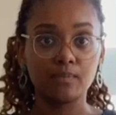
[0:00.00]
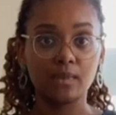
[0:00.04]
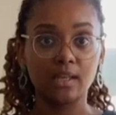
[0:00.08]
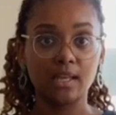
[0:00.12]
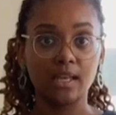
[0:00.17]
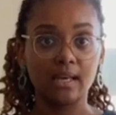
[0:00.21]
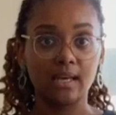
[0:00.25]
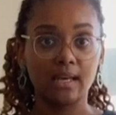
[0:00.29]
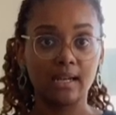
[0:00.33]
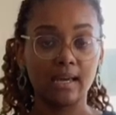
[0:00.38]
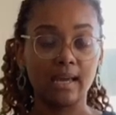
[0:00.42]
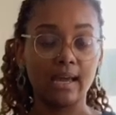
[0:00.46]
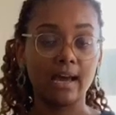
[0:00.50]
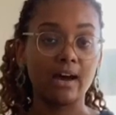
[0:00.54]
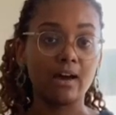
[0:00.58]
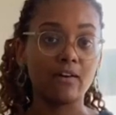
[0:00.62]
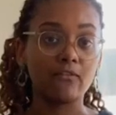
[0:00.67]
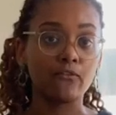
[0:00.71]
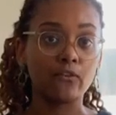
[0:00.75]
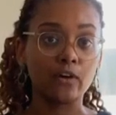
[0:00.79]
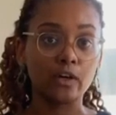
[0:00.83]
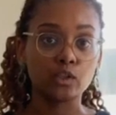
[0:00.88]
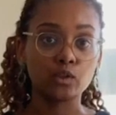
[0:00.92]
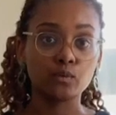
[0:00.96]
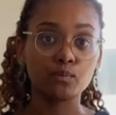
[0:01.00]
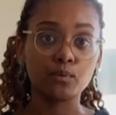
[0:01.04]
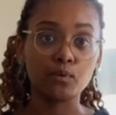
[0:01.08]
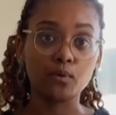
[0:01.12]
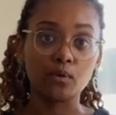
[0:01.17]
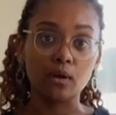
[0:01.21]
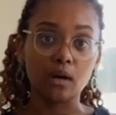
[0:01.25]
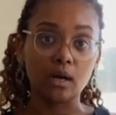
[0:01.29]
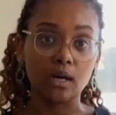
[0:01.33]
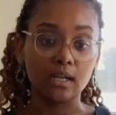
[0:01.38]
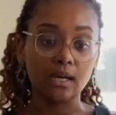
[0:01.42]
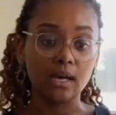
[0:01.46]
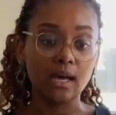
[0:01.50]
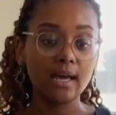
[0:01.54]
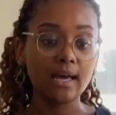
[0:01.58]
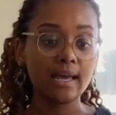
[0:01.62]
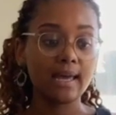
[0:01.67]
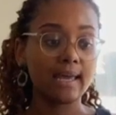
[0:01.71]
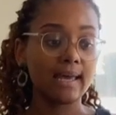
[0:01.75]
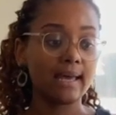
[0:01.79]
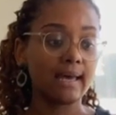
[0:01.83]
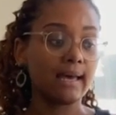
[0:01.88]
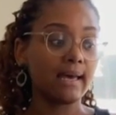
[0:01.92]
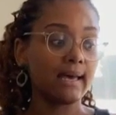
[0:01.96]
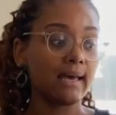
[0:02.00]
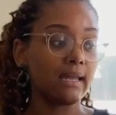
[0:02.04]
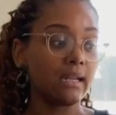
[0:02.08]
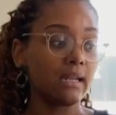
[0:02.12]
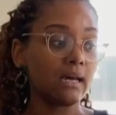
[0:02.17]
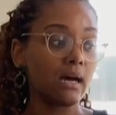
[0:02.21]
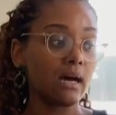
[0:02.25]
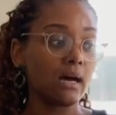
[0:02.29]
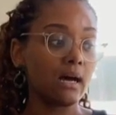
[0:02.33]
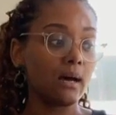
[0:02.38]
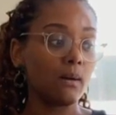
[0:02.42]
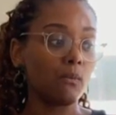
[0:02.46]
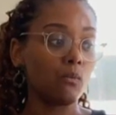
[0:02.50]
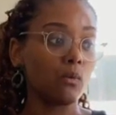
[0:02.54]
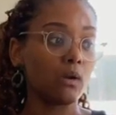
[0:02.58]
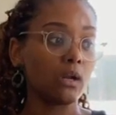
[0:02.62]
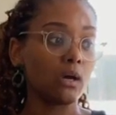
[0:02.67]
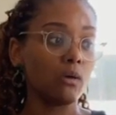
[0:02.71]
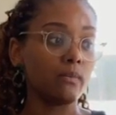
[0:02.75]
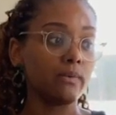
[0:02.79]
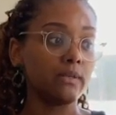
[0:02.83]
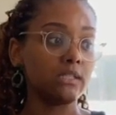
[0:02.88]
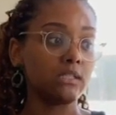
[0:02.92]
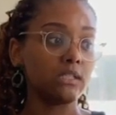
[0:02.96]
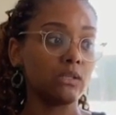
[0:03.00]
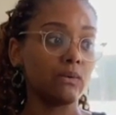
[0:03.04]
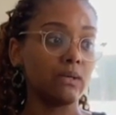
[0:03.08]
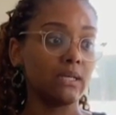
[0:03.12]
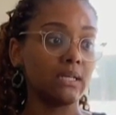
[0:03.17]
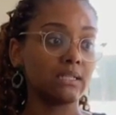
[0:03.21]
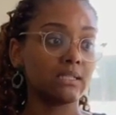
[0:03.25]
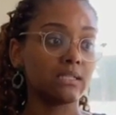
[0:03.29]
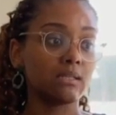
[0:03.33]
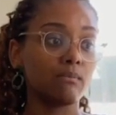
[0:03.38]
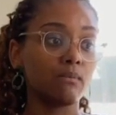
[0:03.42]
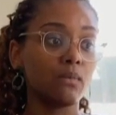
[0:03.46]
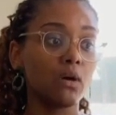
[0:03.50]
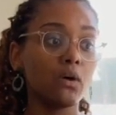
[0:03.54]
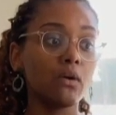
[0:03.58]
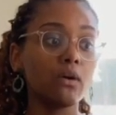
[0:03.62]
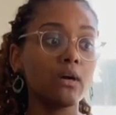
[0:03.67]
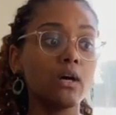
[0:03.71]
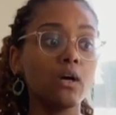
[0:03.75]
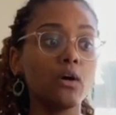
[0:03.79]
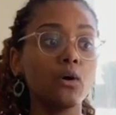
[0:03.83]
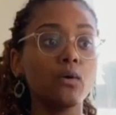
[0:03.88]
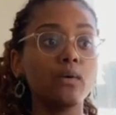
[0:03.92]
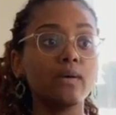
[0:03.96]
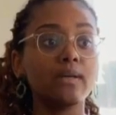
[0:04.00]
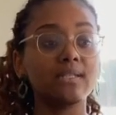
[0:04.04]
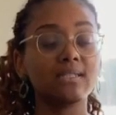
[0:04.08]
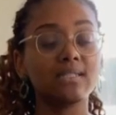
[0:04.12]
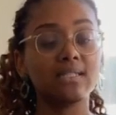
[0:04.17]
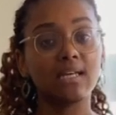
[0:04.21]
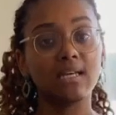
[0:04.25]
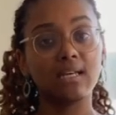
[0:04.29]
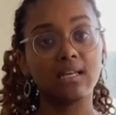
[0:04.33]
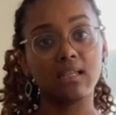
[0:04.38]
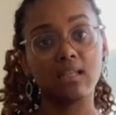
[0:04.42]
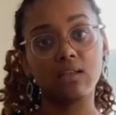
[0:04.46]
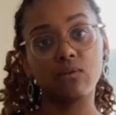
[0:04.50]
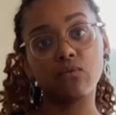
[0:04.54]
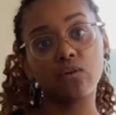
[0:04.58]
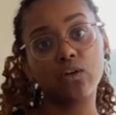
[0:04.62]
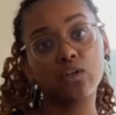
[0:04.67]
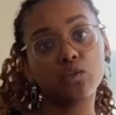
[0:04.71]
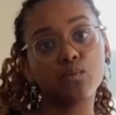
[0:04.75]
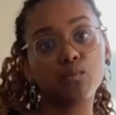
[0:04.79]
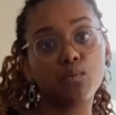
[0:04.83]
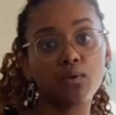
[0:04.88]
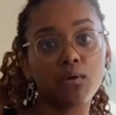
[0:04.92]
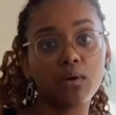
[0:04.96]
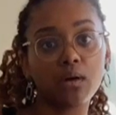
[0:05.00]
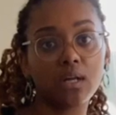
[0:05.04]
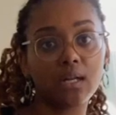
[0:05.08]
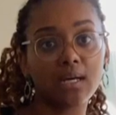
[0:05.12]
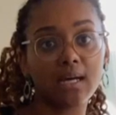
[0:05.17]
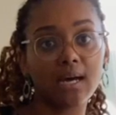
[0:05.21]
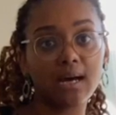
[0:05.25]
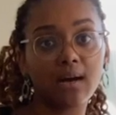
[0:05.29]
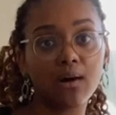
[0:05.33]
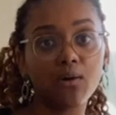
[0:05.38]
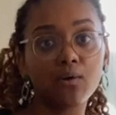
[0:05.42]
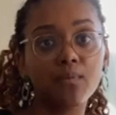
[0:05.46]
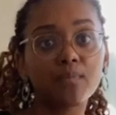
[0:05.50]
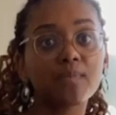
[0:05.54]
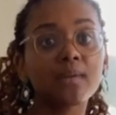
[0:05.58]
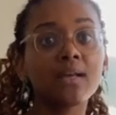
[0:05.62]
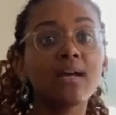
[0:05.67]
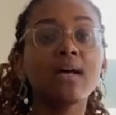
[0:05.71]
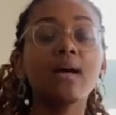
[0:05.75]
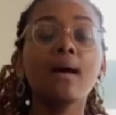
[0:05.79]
and I have fresh burrata, and what I'll be doing tomorrow is taking the fresh burrata out,